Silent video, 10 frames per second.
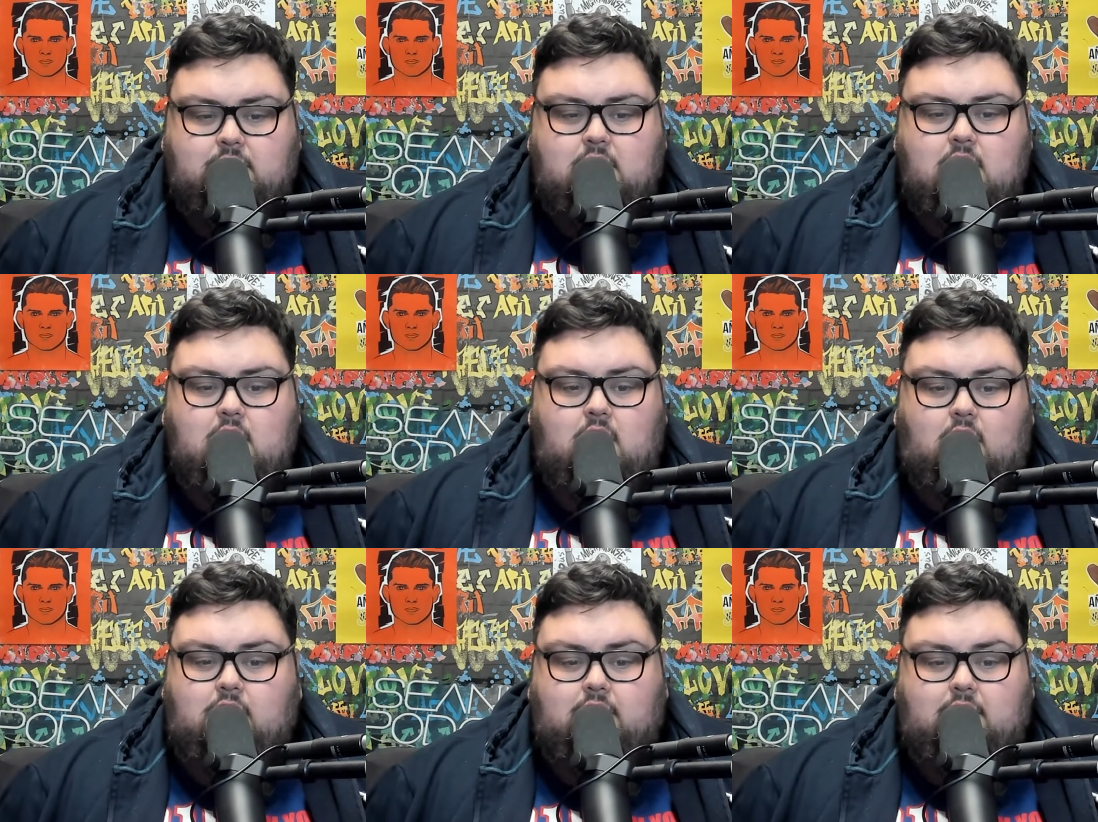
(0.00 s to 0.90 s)
Speaker 1: won
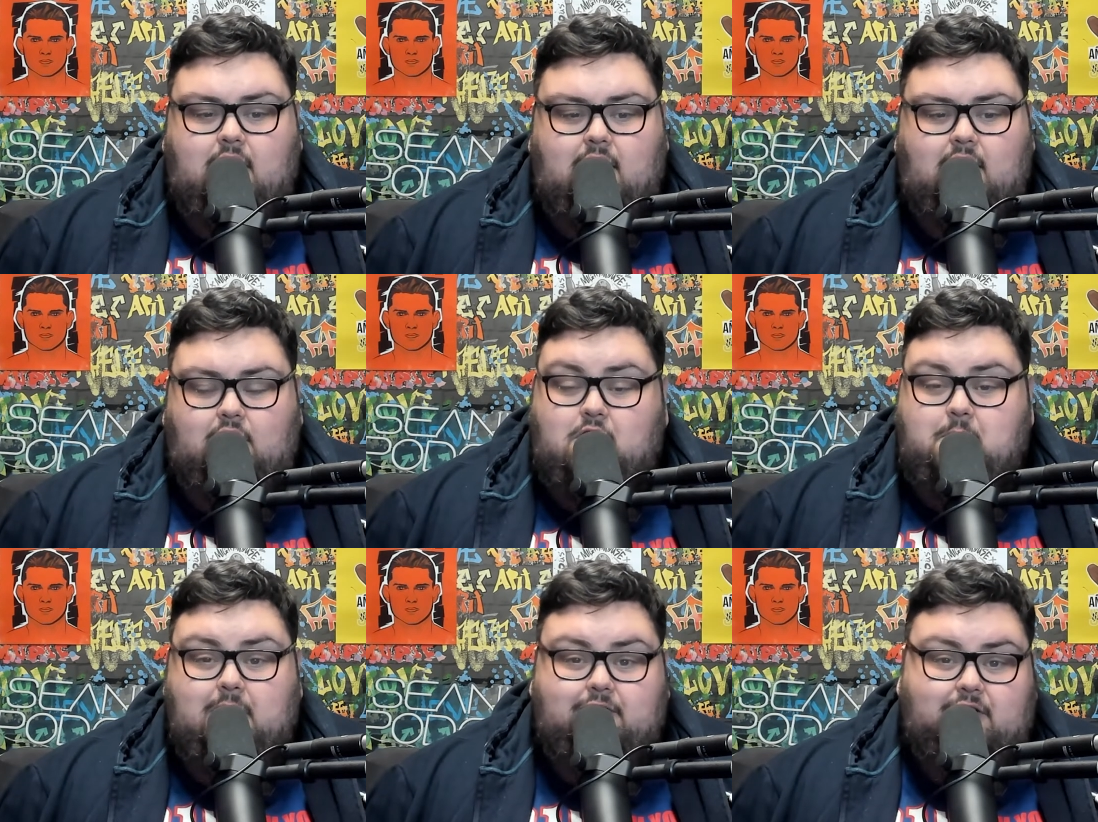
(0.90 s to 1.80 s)
other
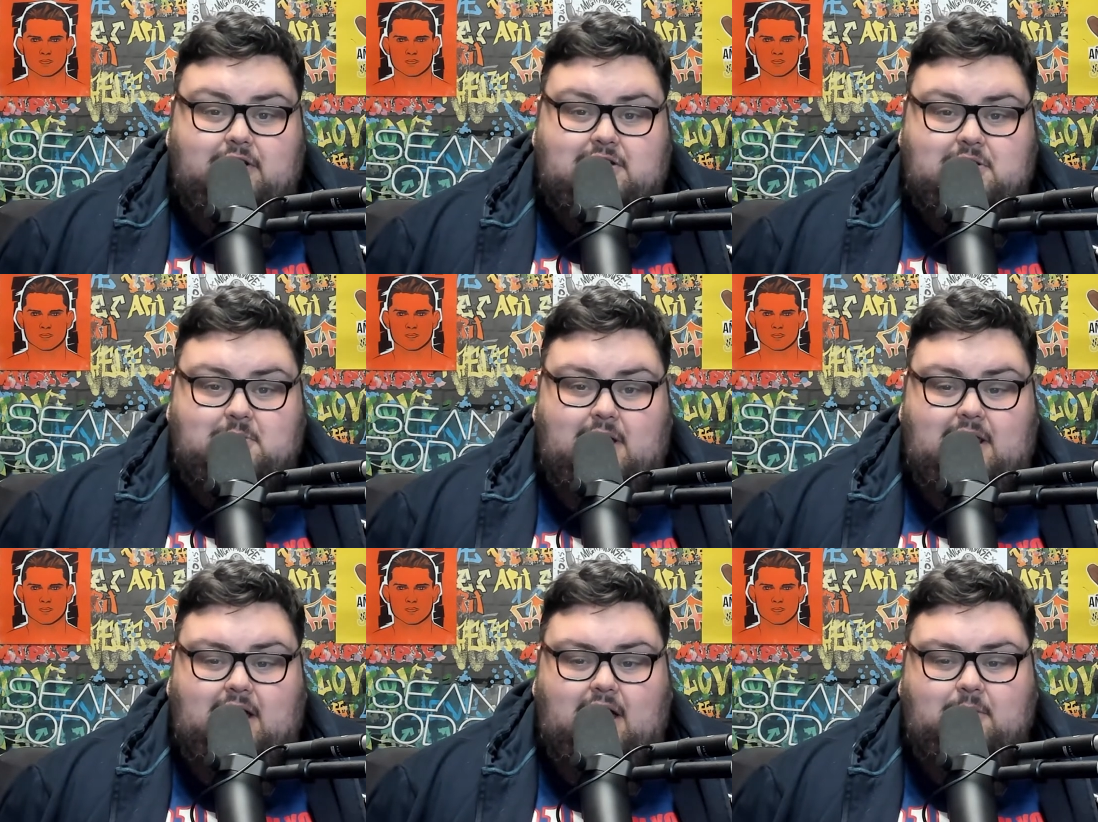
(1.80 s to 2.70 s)
big fights as
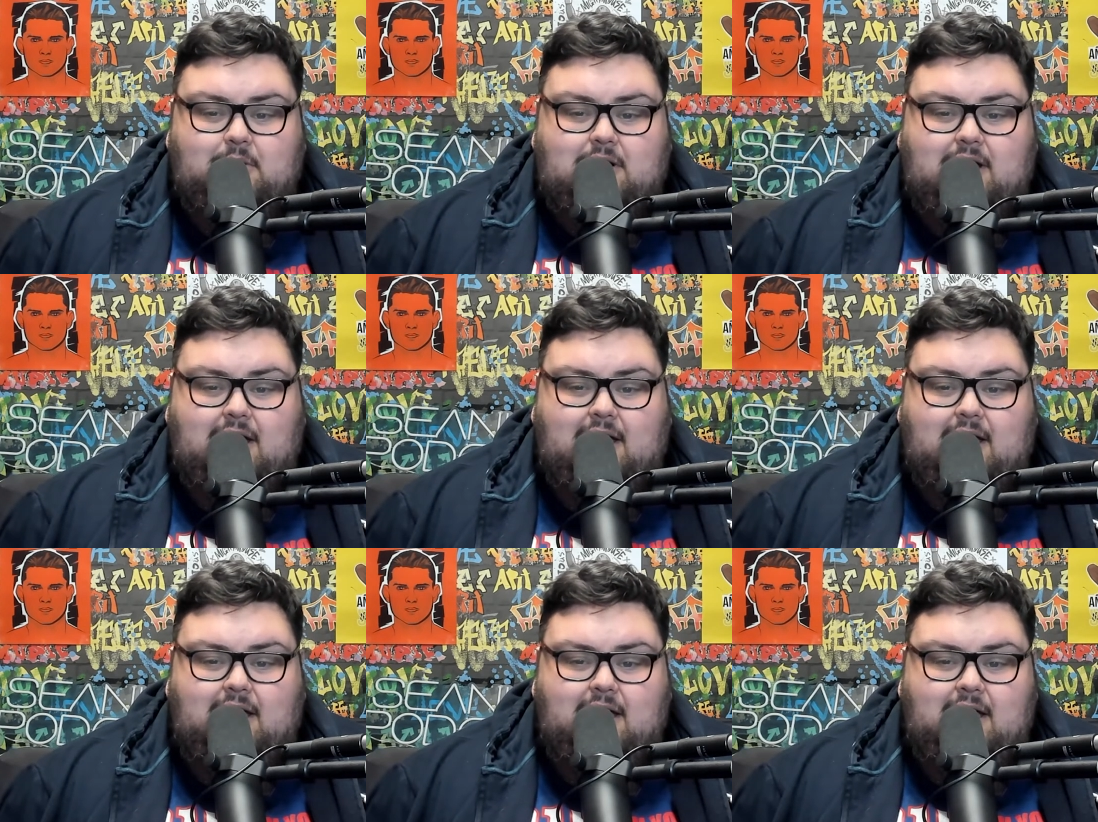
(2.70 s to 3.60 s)
well that I would,
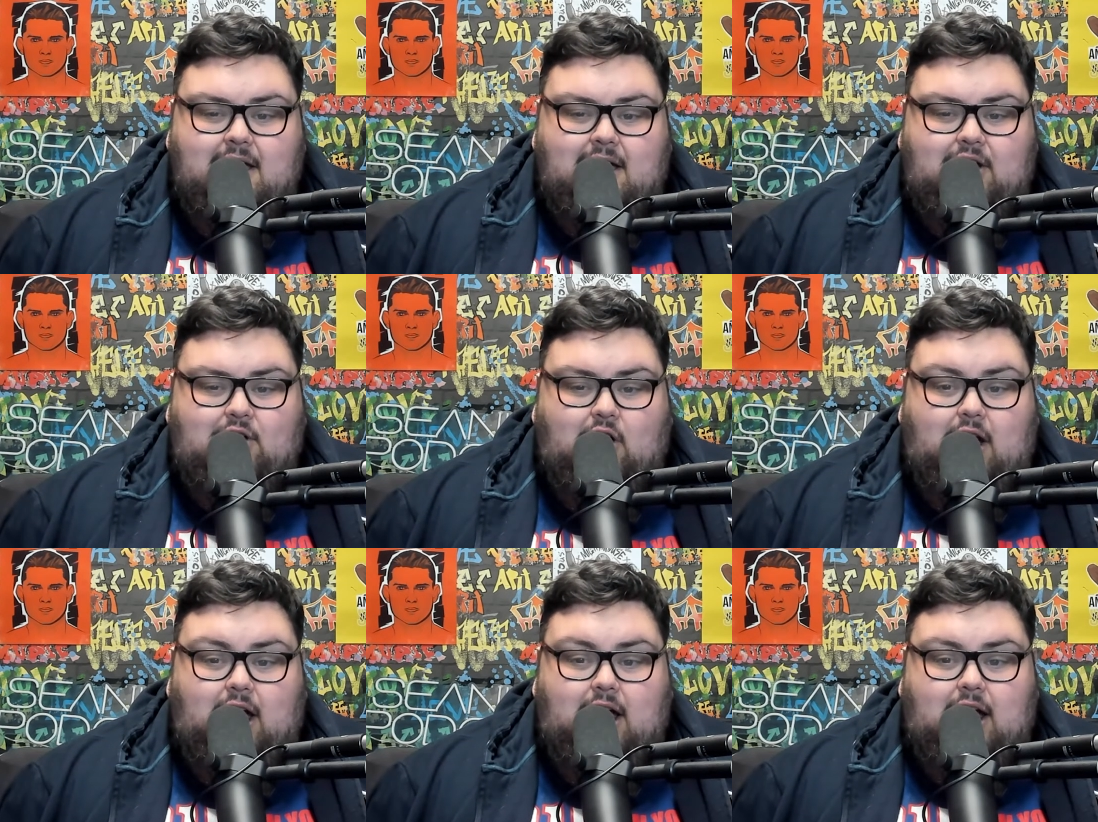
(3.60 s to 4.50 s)
you know,
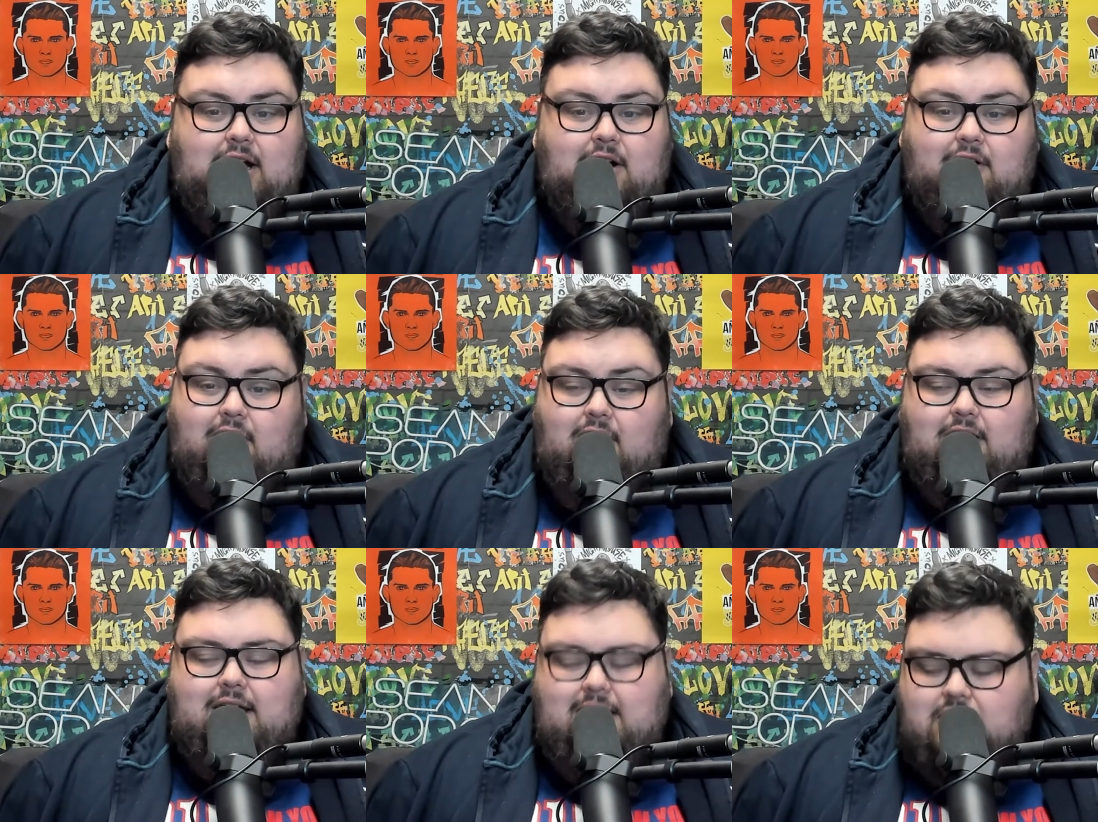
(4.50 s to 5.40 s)
I don't know,
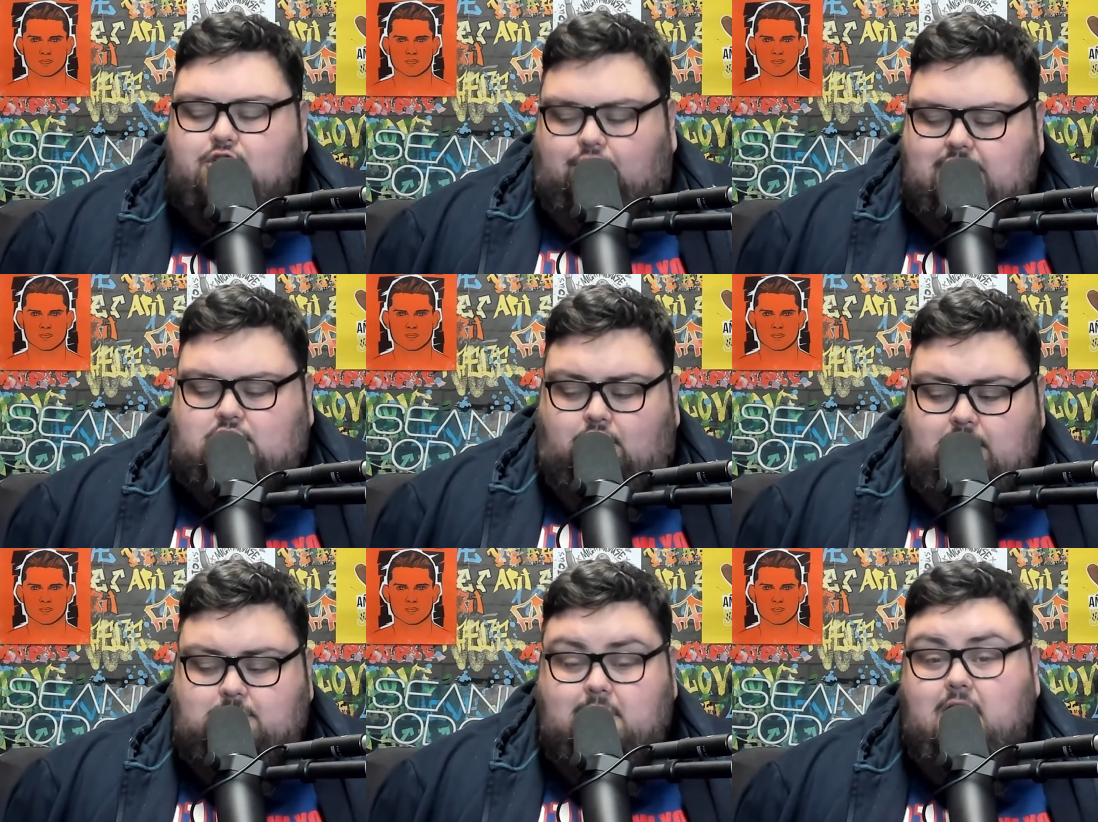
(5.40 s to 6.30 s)
you know, he's turned
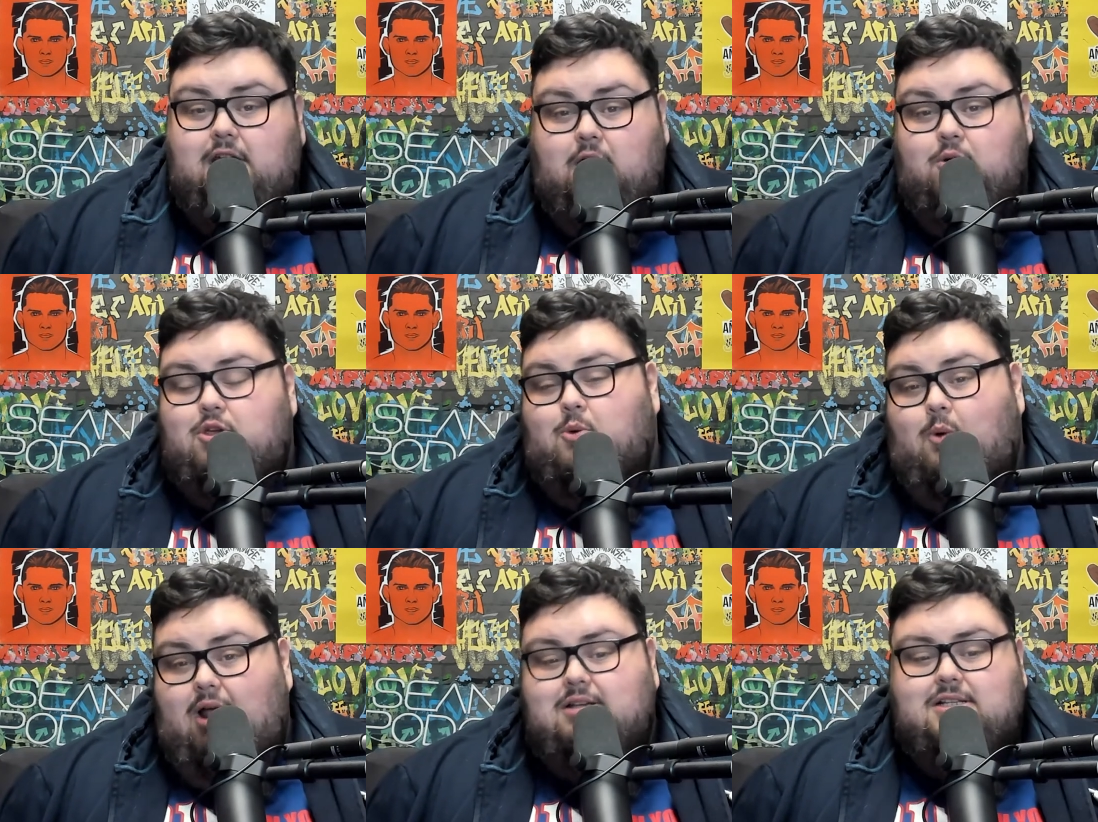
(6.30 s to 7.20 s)
into a guy now who you
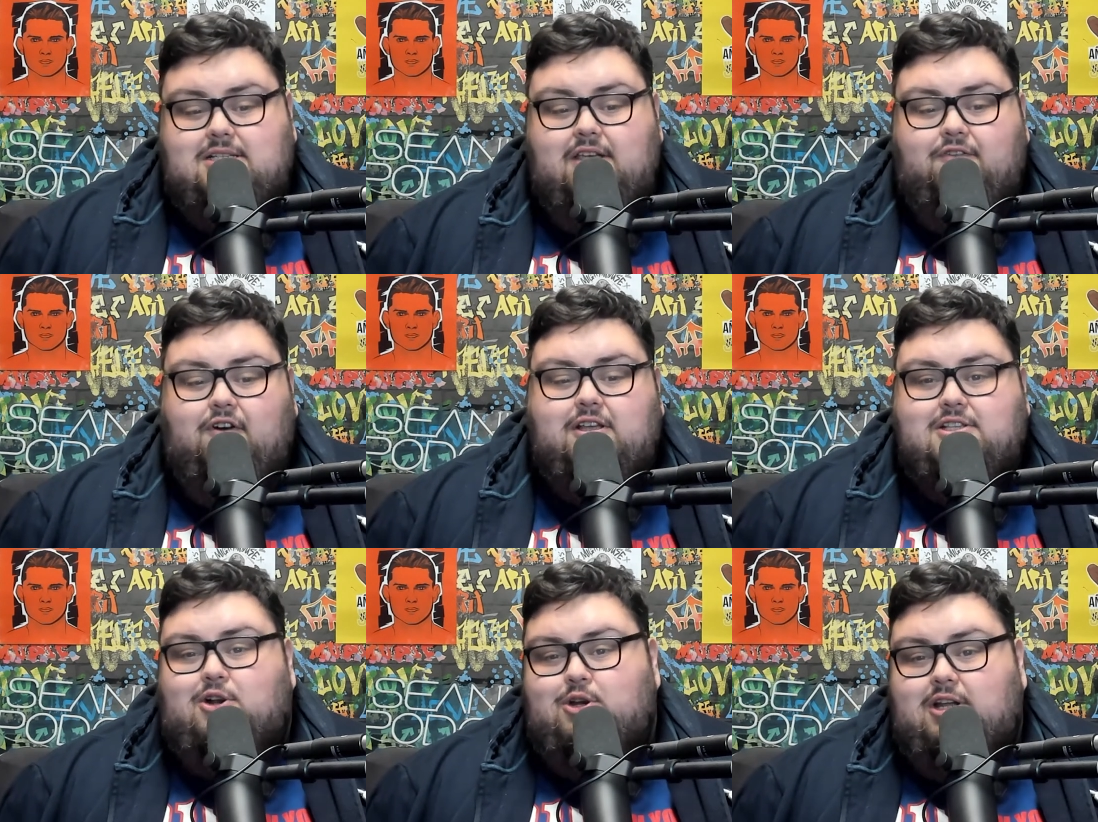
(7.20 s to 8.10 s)
want to see fight
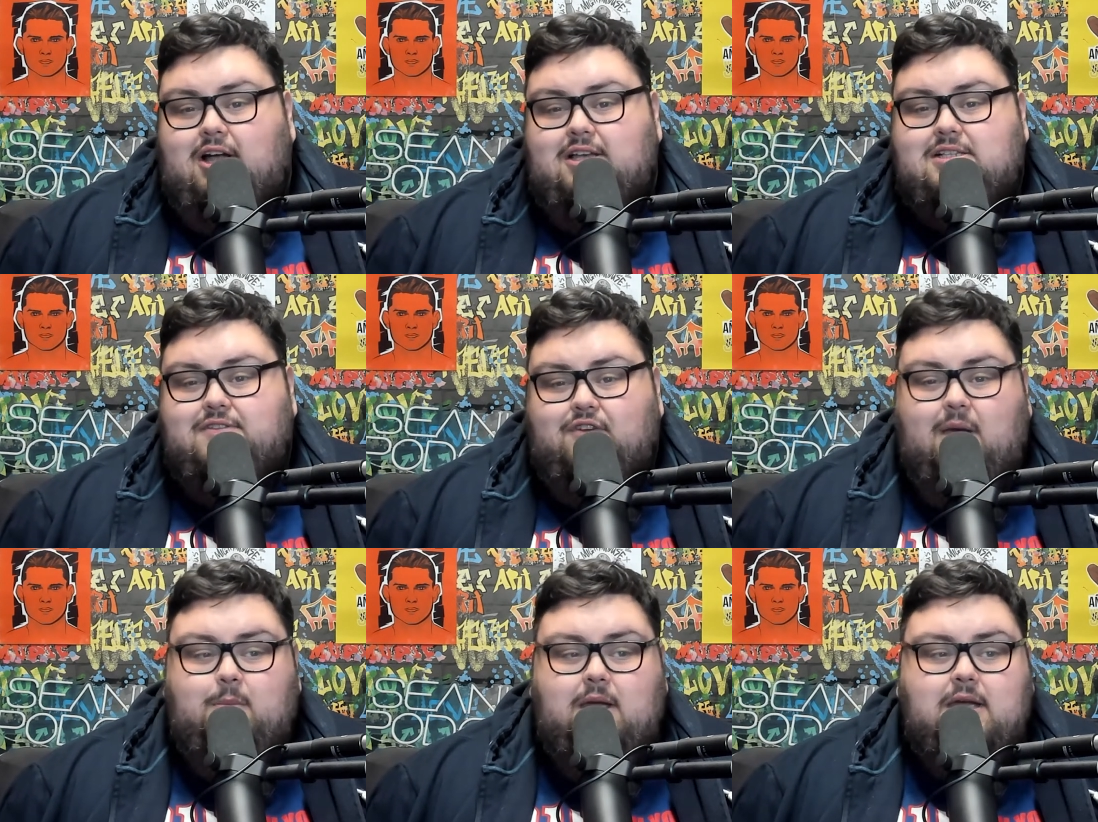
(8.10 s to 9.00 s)
certain guys, if you
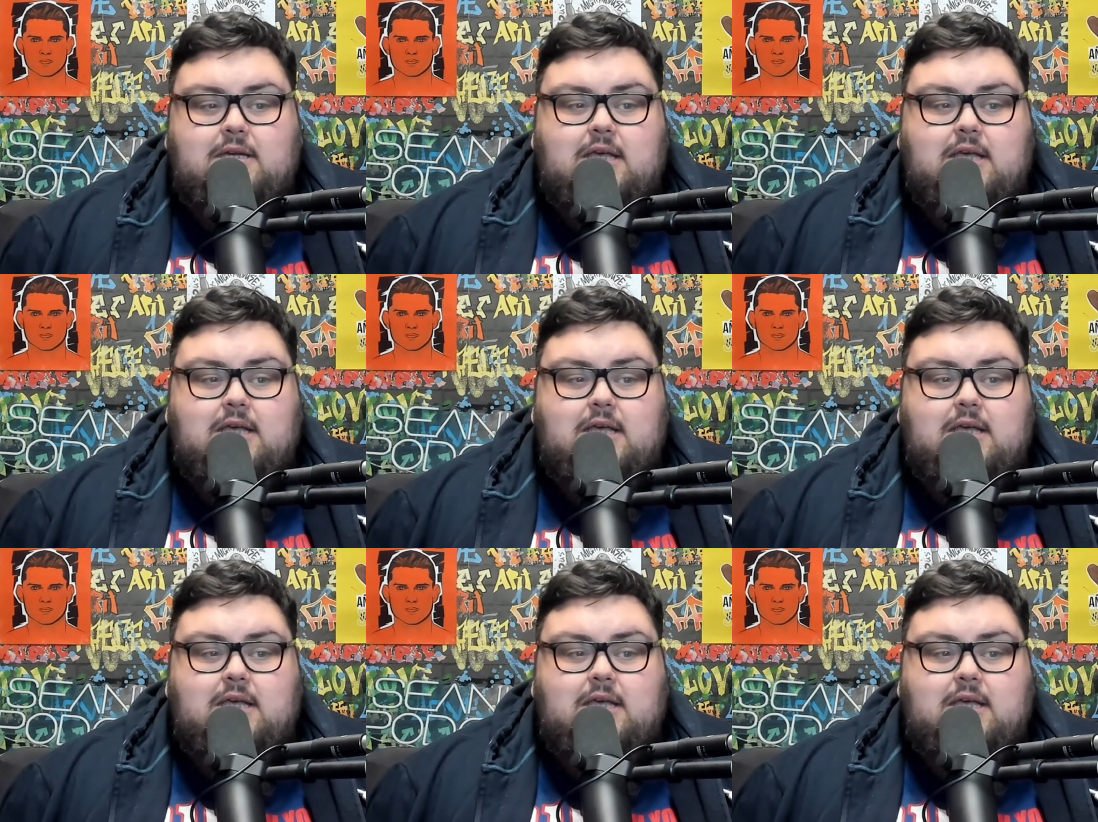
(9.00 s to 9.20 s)
get me,